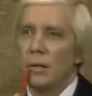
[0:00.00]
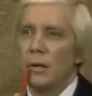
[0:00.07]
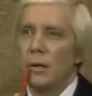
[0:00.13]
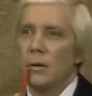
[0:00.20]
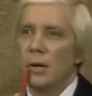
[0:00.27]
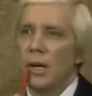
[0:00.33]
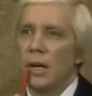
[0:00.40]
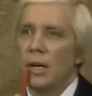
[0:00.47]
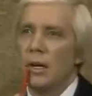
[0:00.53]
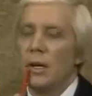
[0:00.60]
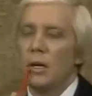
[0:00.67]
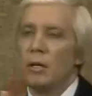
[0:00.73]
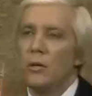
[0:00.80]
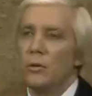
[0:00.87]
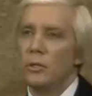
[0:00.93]
Yes. Okay?
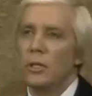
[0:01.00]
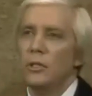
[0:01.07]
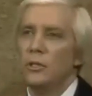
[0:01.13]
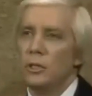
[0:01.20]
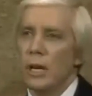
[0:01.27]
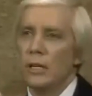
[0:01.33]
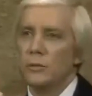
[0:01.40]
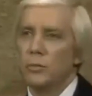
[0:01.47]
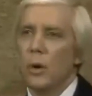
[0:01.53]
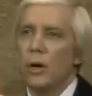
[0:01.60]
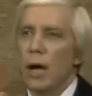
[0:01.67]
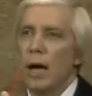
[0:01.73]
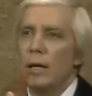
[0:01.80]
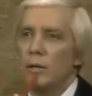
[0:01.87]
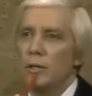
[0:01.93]
Using just
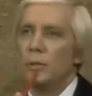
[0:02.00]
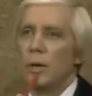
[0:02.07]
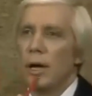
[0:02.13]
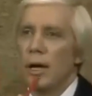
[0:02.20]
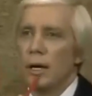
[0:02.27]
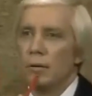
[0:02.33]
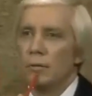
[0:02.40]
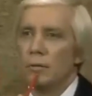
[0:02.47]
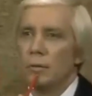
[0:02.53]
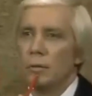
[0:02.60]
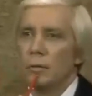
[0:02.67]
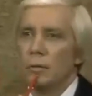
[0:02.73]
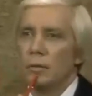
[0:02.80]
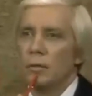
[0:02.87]
what I do have,